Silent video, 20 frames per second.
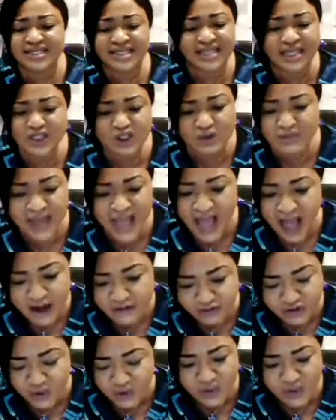will listen to me
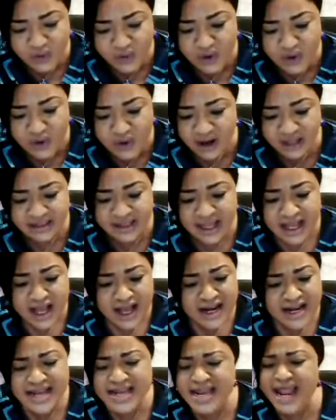afterwards,
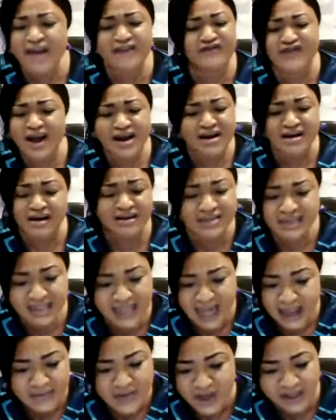never
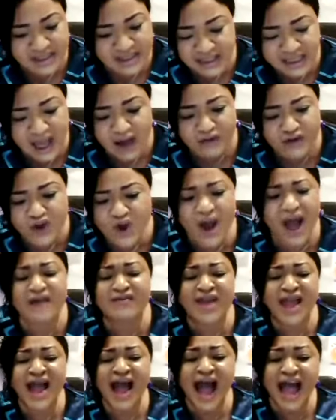condemn yourself. You
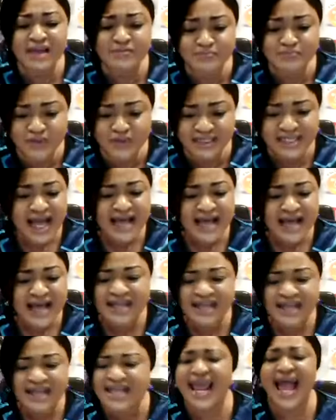have a high priest,
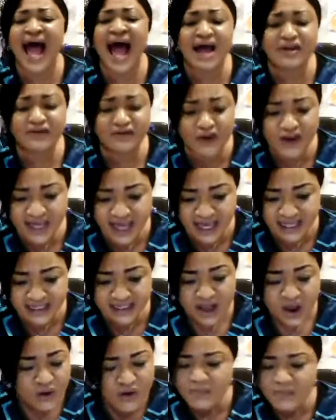the
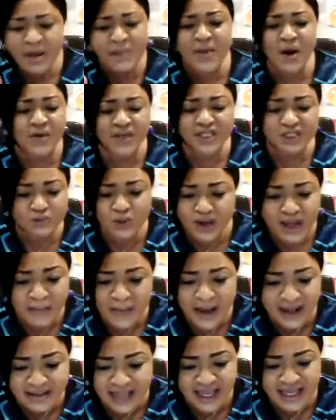advocate. Remember, we spoke
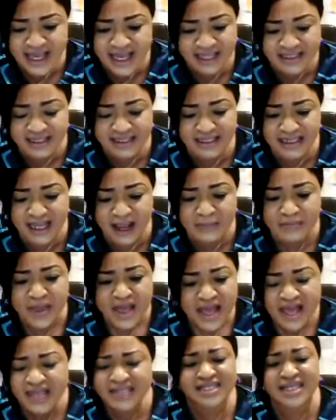about that
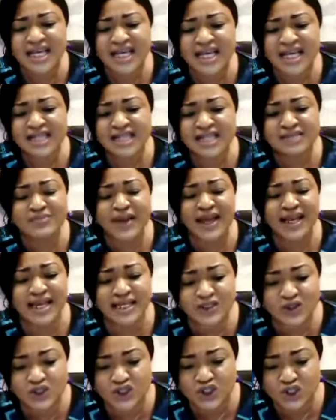yesterday. He says, my
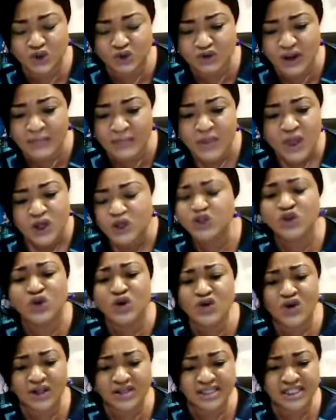little children,
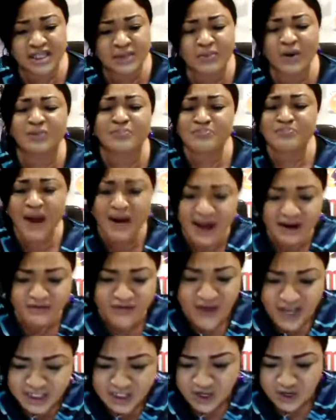do not sin, but
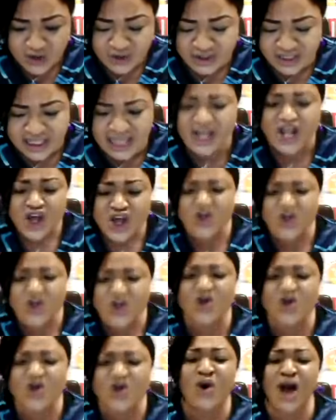peradventure you sin.
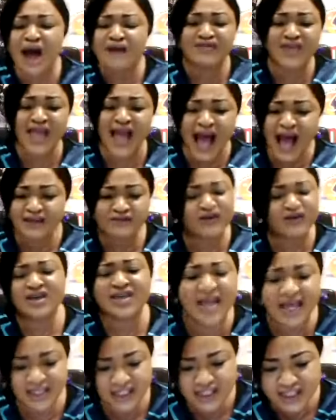You have the
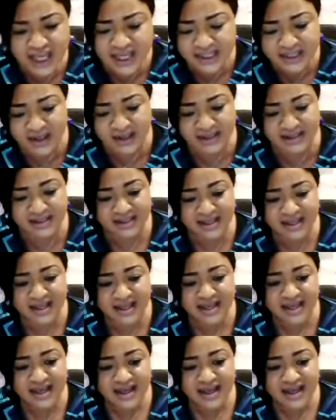advocate, Jesus.